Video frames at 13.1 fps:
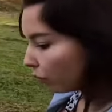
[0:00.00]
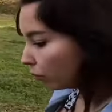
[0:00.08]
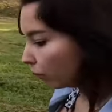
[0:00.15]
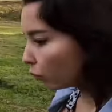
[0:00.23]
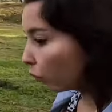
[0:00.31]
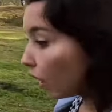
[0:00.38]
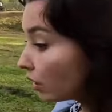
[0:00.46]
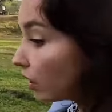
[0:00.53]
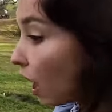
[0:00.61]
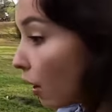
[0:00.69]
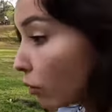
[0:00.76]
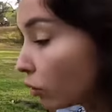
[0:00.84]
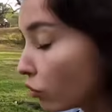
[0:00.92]
from 1
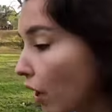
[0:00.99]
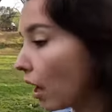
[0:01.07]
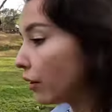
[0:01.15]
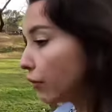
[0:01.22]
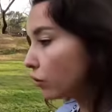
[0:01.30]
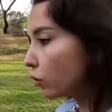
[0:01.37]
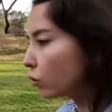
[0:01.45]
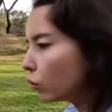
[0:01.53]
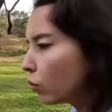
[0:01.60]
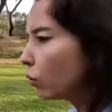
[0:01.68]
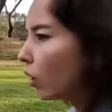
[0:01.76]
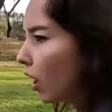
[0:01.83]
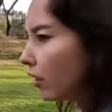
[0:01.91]
hour drive,
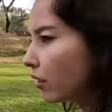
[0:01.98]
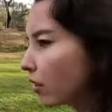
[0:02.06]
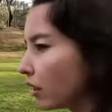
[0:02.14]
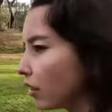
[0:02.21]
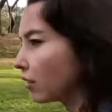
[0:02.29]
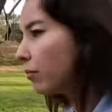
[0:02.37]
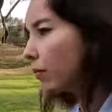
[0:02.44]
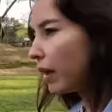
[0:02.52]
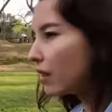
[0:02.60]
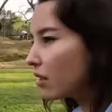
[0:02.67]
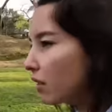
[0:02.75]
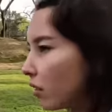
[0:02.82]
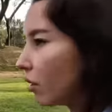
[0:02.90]
200
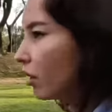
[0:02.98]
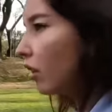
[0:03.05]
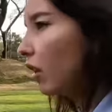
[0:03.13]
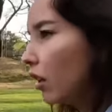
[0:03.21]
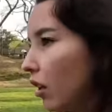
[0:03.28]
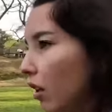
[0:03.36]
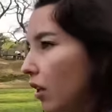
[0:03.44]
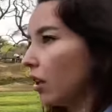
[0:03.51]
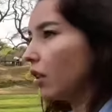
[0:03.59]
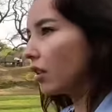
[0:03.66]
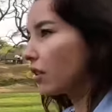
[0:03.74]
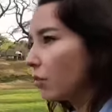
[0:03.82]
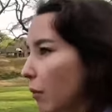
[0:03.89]
peso.
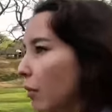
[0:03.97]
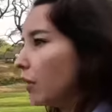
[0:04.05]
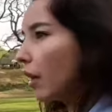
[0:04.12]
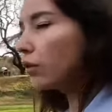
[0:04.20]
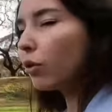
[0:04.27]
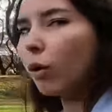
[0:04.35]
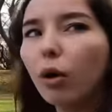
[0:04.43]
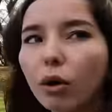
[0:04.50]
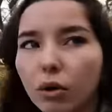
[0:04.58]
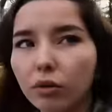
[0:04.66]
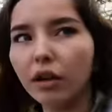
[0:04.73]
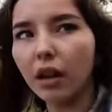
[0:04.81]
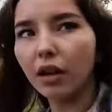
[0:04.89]
And it's maybe not
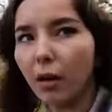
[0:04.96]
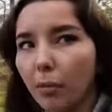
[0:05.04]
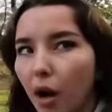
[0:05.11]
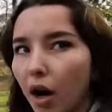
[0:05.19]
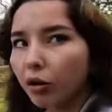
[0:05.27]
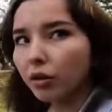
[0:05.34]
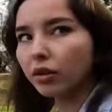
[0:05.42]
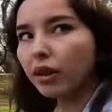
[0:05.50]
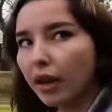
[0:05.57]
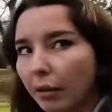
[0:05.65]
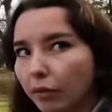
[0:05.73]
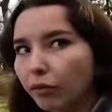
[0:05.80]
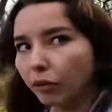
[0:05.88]
all amount
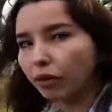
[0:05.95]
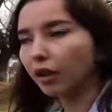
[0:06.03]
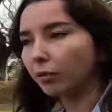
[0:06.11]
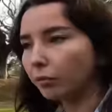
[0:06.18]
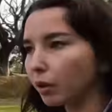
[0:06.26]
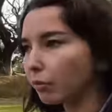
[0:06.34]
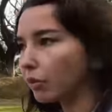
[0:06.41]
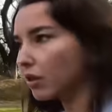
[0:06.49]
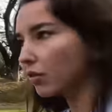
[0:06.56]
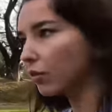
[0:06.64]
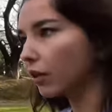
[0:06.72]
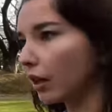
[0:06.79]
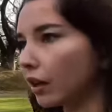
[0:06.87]
them for them. Maybe
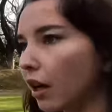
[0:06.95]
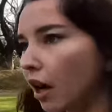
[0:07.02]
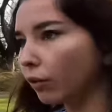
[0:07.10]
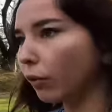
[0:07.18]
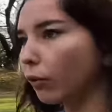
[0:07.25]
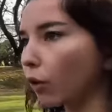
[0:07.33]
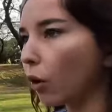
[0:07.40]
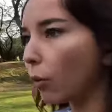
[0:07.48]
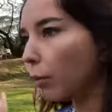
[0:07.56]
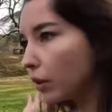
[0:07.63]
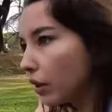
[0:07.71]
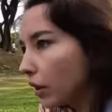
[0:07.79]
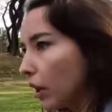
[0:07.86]
it's like half of
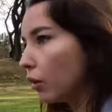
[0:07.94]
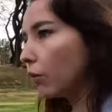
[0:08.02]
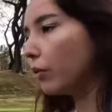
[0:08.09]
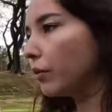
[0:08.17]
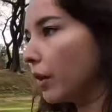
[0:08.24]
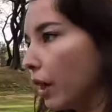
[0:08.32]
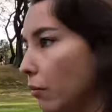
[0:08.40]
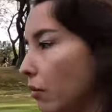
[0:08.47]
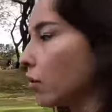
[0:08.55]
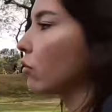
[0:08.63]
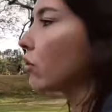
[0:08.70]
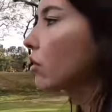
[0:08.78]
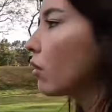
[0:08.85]
company, half of them.
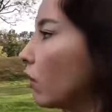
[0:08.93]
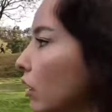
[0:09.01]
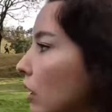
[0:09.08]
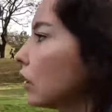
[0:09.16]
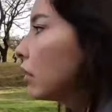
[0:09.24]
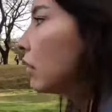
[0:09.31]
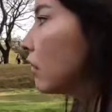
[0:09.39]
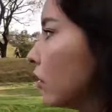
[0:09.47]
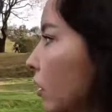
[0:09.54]
So it's so little.